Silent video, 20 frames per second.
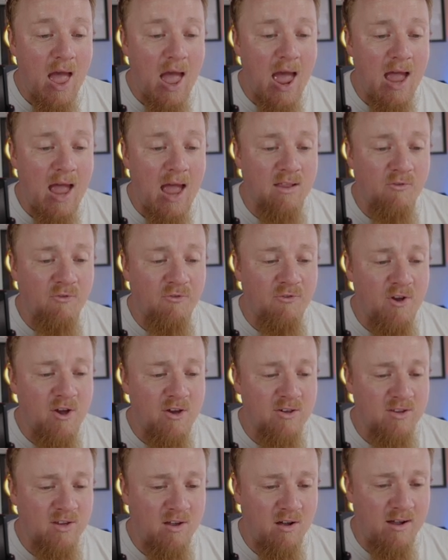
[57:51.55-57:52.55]
And the
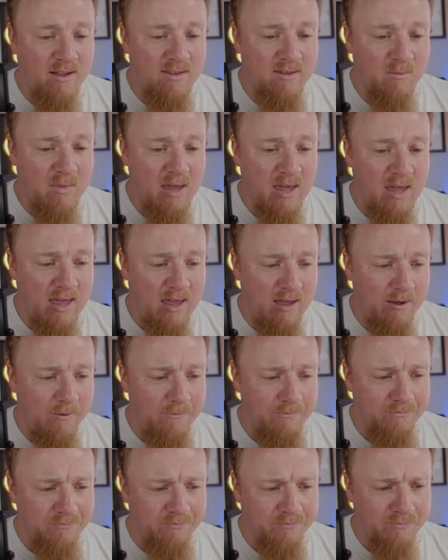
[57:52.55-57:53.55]
first item here
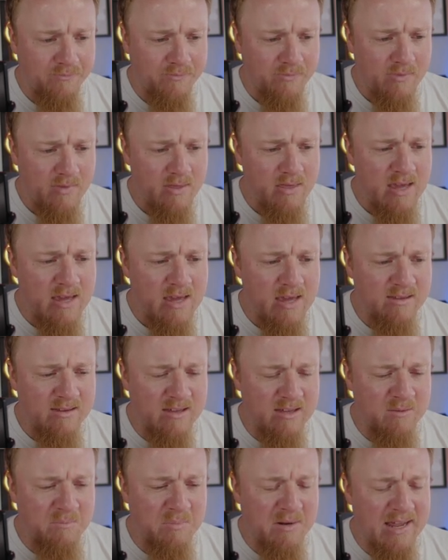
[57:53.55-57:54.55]
is
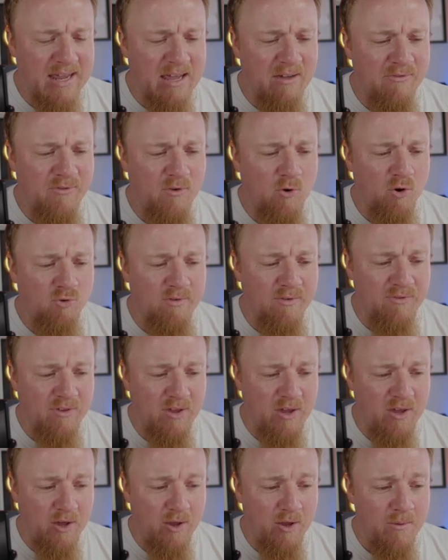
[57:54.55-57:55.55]
display for
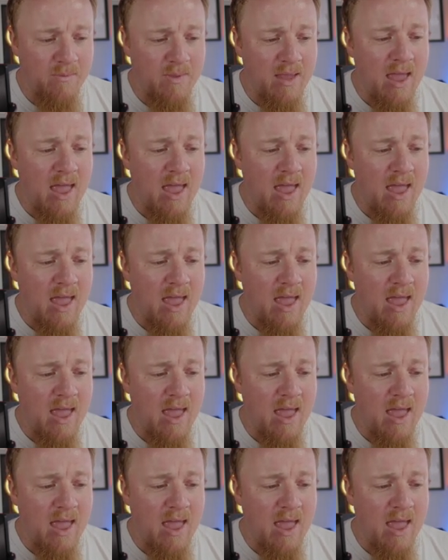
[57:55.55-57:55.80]
review,